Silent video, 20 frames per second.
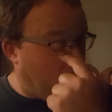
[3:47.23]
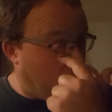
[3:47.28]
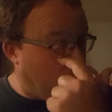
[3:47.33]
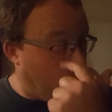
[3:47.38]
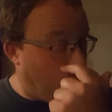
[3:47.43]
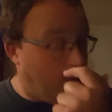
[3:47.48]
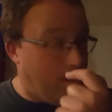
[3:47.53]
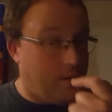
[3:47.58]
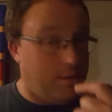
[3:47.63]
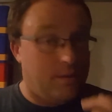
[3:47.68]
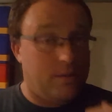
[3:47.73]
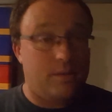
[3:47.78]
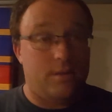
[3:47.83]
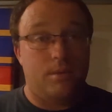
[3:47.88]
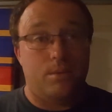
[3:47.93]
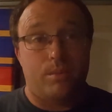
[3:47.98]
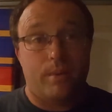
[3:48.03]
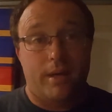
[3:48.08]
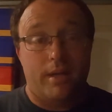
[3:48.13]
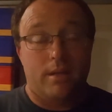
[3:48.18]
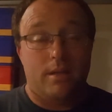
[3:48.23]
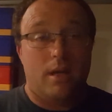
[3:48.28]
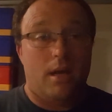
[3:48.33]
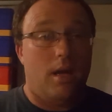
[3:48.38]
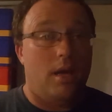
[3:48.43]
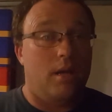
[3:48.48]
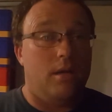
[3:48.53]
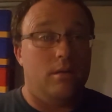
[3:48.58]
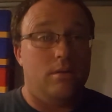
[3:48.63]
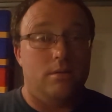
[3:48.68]
The wheat
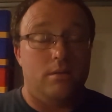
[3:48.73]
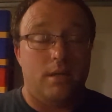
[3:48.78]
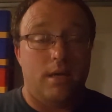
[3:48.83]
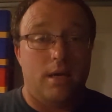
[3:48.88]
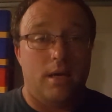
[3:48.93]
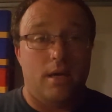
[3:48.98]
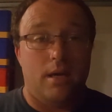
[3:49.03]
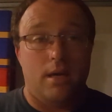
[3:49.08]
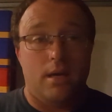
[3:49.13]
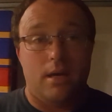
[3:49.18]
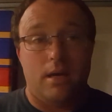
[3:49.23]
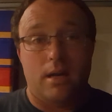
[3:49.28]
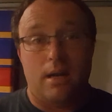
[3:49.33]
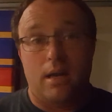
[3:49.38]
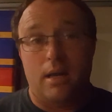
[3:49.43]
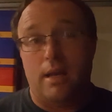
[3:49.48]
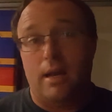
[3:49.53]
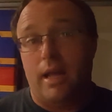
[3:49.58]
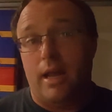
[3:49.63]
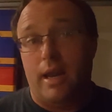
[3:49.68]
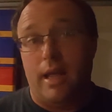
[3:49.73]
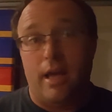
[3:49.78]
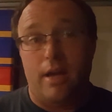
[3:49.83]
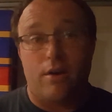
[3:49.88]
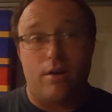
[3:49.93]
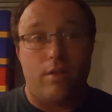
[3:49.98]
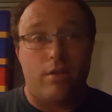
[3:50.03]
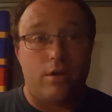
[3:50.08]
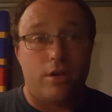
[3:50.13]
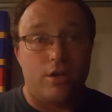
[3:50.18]
and
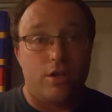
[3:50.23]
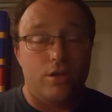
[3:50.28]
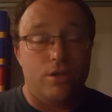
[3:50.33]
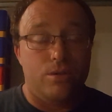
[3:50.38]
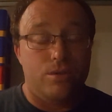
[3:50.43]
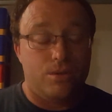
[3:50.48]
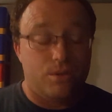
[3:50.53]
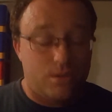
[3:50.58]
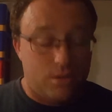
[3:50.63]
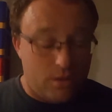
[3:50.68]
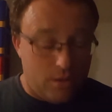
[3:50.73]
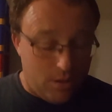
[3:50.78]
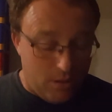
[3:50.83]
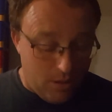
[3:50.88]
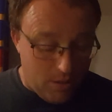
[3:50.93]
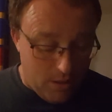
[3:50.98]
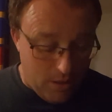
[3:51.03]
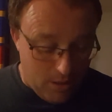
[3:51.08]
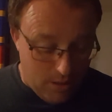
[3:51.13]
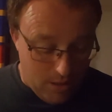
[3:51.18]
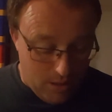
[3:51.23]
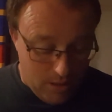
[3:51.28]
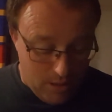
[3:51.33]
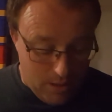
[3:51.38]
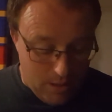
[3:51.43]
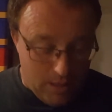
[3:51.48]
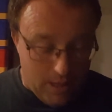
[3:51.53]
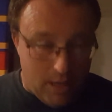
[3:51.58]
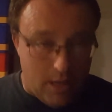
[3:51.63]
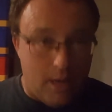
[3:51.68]
Gladiator I think I used,
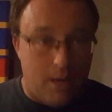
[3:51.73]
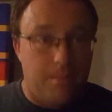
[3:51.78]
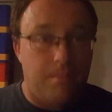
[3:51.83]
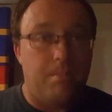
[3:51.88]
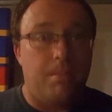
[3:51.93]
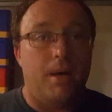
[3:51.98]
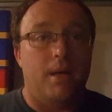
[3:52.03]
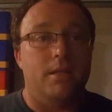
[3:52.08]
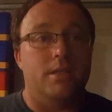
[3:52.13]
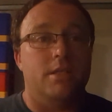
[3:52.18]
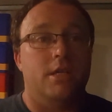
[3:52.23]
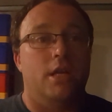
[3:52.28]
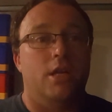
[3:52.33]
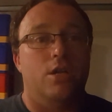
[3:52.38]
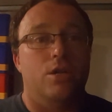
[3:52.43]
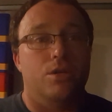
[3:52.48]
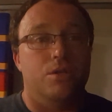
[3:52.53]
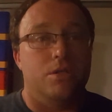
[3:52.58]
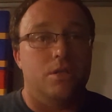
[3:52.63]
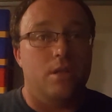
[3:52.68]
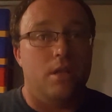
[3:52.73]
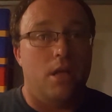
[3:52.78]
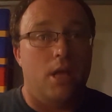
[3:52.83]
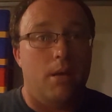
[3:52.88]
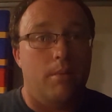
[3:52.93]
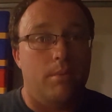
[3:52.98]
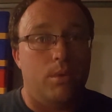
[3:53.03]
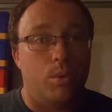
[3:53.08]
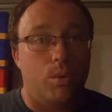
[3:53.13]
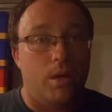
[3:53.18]
but instead of using
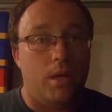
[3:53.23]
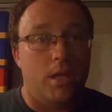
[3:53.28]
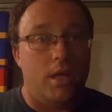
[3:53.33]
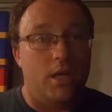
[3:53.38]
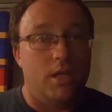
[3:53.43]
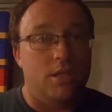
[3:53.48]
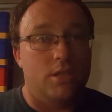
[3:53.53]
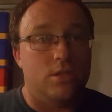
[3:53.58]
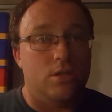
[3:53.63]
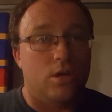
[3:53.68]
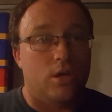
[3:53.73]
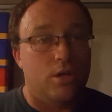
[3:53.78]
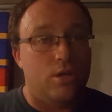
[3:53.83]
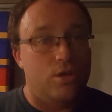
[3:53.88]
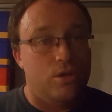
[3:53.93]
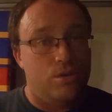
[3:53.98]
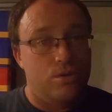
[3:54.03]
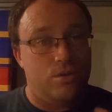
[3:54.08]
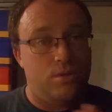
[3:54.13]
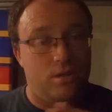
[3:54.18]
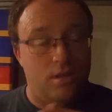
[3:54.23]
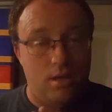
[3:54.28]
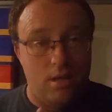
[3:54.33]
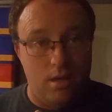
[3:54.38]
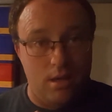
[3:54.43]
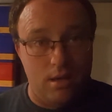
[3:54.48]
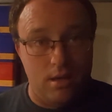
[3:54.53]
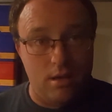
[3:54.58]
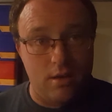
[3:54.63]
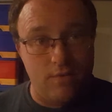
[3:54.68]
the M20 yeast, I used
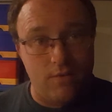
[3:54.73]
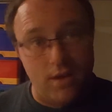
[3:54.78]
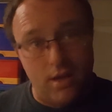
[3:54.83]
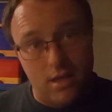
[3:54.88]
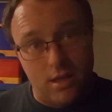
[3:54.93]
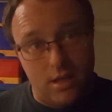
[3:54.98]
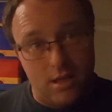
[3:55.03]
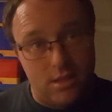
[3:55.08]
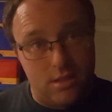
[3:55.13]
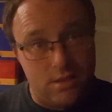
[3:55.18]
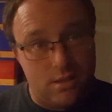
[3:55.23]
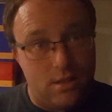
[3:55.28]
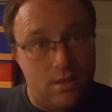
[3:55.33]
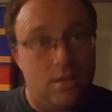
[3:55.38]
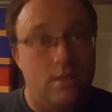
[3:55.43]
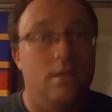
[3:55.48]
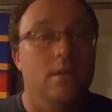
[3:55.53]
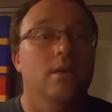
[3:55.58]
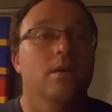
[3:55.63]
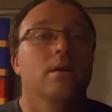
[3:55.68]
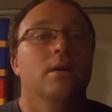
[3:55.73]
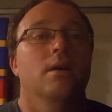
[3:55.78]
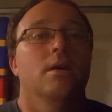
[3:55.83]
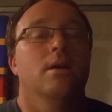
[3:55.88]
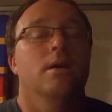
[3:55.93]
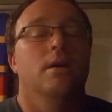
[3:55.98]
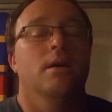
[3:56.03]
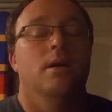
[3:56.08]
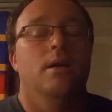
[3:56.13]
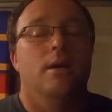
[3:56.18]
the kveik yeast.
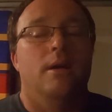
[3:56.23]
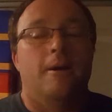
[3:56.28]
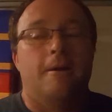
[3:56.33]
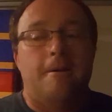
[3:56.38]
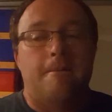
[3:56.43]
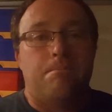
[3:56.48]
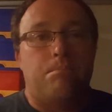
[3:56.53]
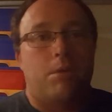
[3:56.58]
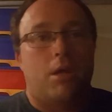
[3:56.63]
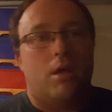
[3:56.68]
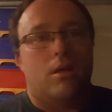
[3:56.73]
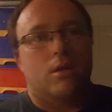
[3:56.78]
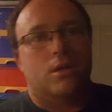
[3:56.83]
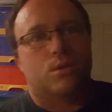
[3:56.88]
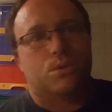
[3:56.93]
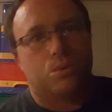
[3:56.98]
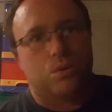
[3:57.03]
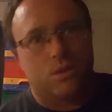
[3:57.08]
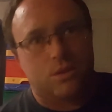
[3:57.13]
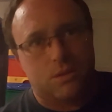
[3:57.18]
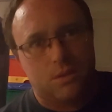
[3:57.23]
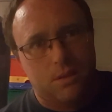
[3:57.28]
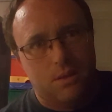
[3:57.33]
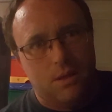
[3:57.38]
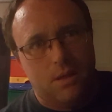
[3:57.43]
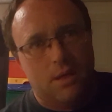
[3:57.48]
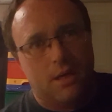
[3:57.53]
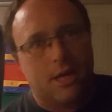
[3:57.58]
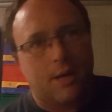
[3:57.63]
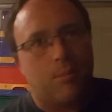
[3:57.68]
Now this was
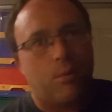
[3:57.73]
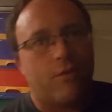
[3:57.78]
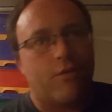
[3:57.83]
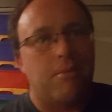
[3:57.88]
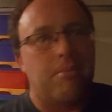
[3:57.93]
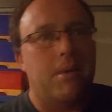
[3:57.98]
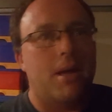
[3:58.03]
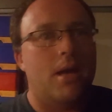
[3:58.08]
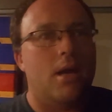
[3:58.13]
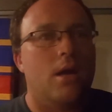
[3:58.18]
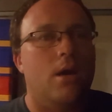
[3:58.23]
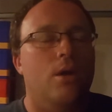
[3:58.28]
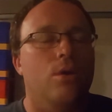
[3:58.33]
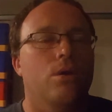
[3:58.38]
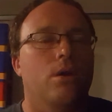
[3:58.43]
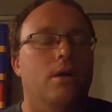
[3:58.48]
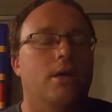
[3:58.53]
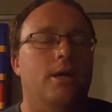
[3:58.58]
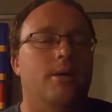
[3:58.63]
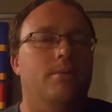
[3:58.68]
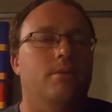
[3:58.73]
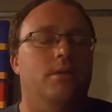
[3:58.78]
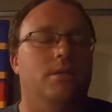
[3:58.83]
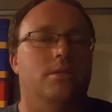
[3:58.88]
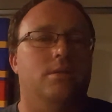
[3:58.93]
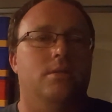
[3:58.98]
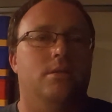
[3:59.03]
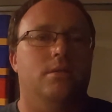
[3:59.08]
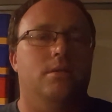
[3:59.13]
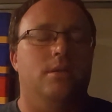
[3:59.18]
come off a mango.
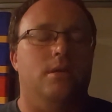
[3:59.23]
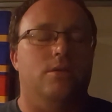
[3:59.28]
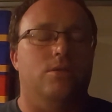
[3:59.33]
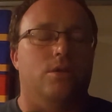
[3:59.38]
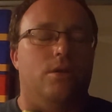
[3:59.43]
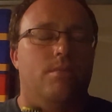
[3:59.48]
This